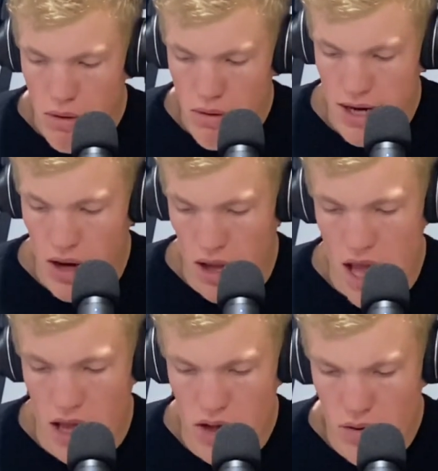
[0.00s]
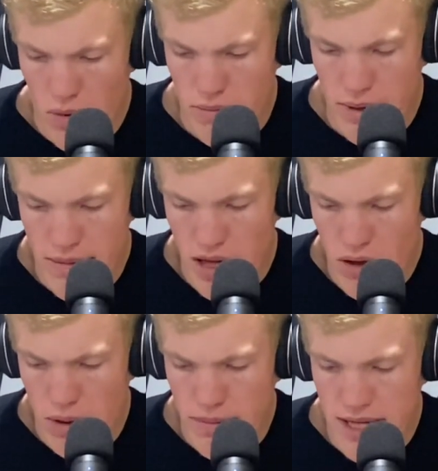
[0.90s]
you know, a lot, a little more, maybe a
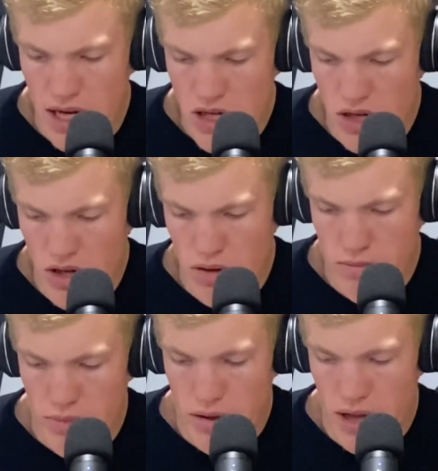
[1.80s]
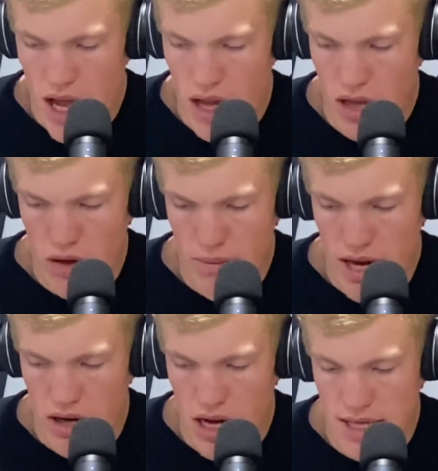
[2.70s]
little more potential, a little, a lot, a little
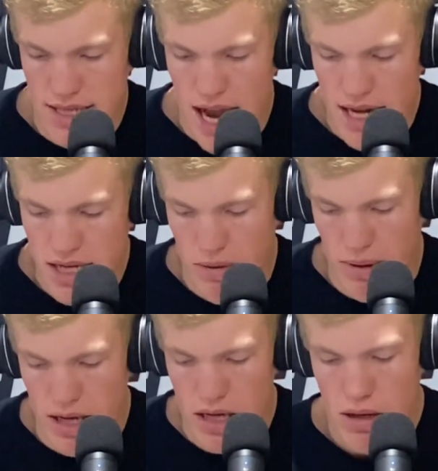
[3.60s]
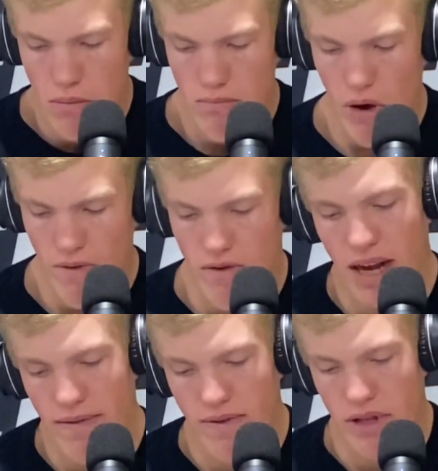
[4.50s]
better uh, stats there. But both
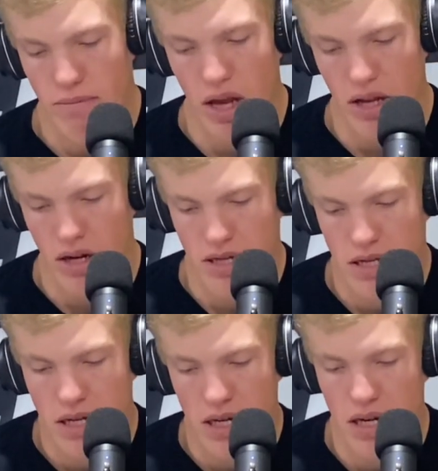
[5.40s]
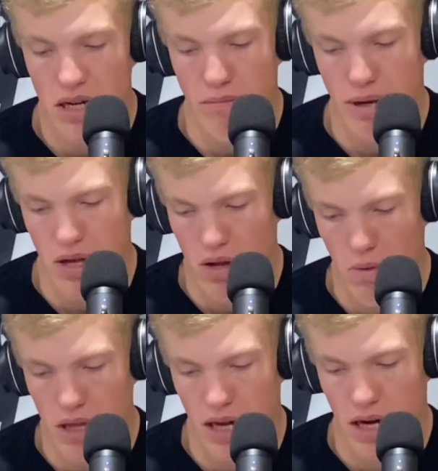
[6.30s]
great for the brothers. Continue to build on
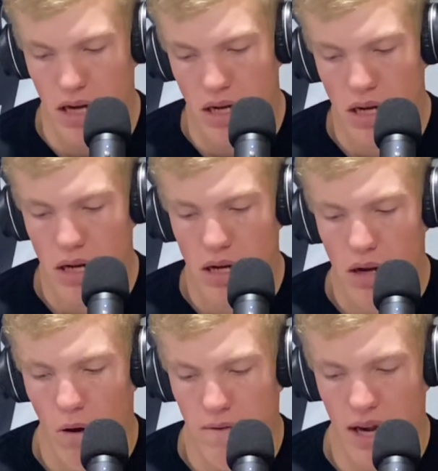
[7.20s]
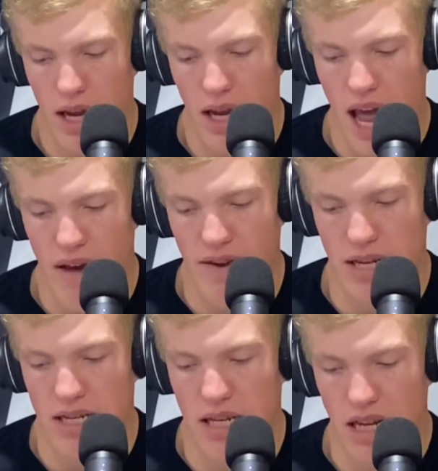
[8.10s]
what they're hopefully to have a
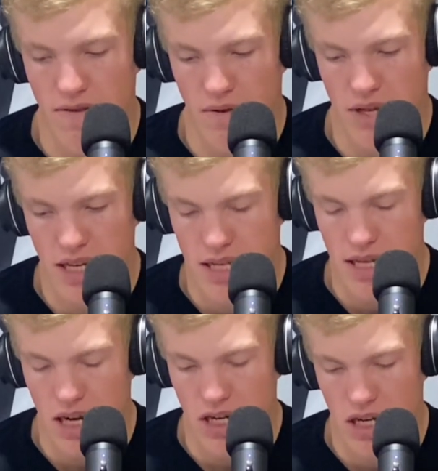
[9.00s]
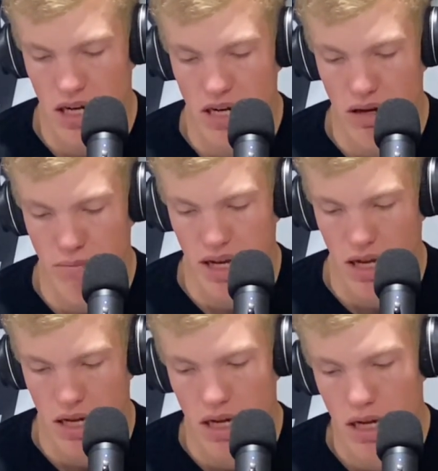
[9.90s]
successful season next year. Continue to
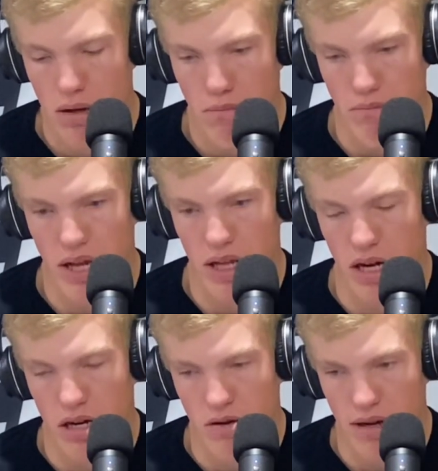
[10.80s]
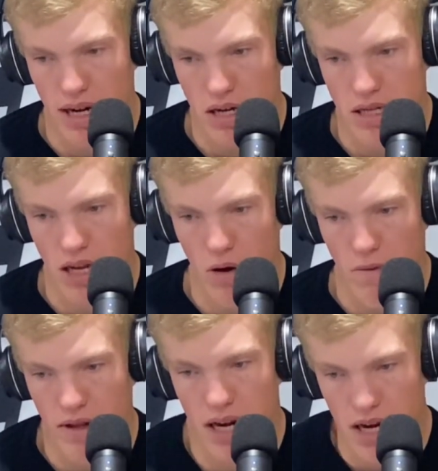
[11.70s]
build, build their careers to
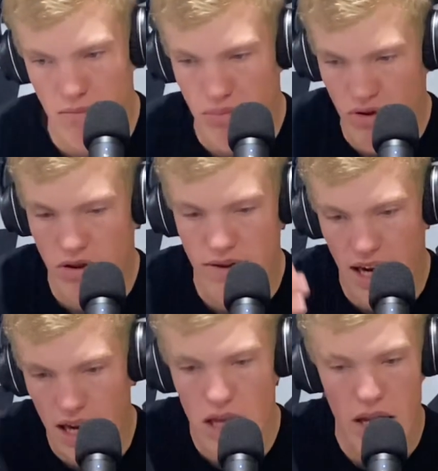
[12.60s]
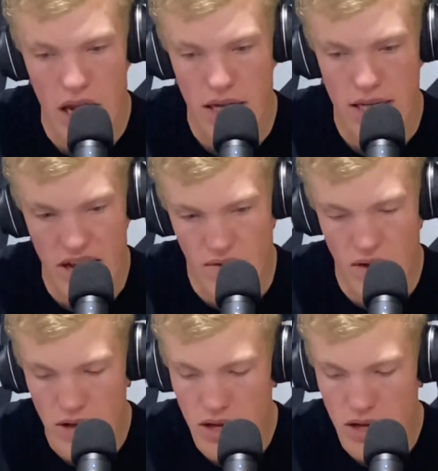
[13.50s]
hopefully improve to get to the next level.